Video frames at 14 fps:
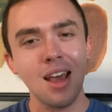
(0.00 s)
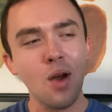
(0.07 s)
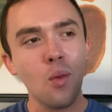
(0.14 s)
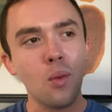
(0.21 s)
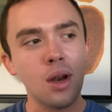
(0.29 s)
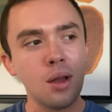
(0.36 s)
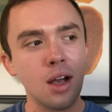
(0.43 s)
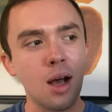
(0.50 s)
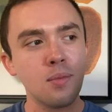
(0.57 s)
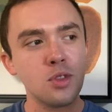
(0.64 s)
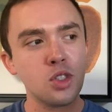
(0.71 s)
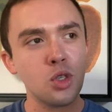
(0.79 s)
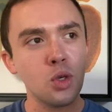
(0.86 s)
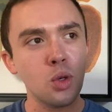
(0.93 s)
when it comes
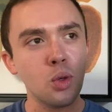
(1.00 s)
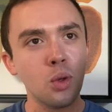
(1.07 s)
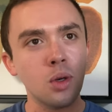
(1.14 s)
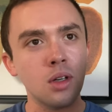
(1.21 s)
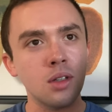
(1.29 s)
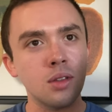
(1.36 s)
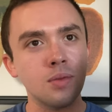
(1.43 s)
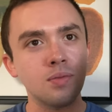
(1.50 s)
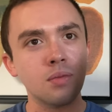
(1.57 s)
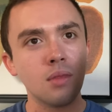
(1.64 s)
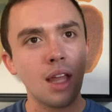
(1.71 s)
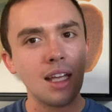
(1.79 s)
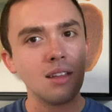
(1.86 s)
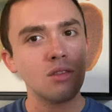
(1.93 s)
to
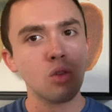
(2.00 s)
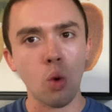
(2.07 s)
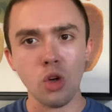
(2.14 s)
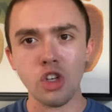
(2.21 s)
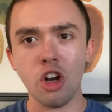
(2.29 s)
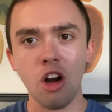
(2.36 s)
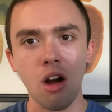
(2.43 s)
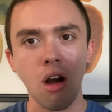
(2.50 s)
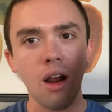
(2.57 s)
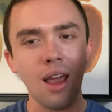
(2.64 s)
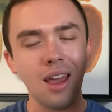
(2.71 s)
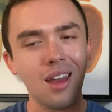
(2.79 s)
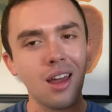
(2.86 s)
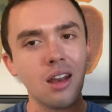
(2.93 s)
like torture
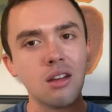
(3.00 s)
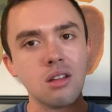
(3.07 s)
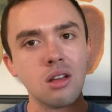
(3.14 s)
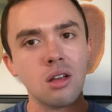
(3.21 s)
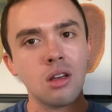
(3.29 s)
and